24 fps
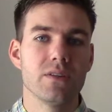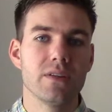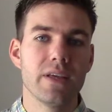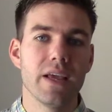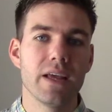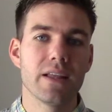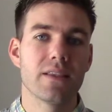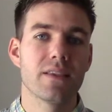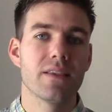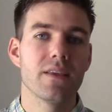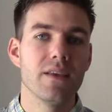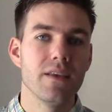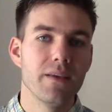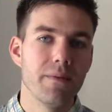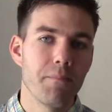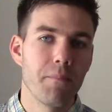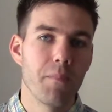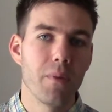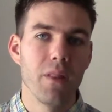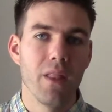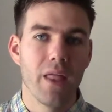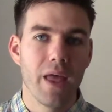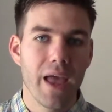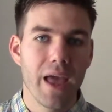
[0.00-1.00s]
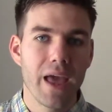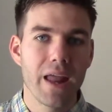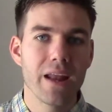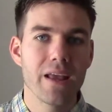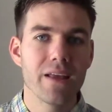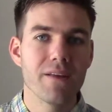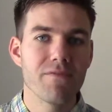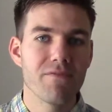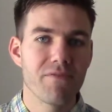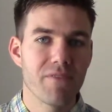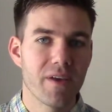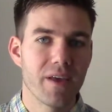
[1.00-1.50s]
get the
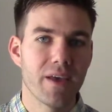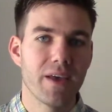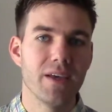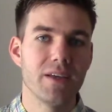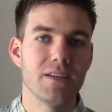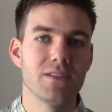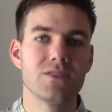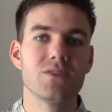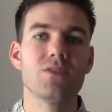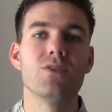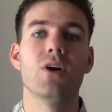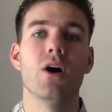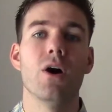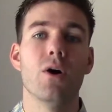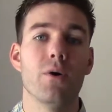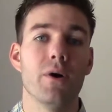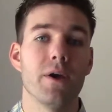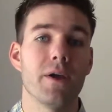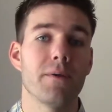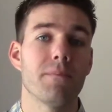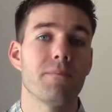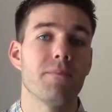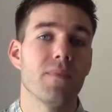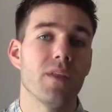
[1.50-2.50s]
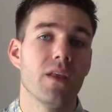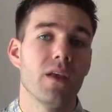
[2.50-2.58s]
planning phase going.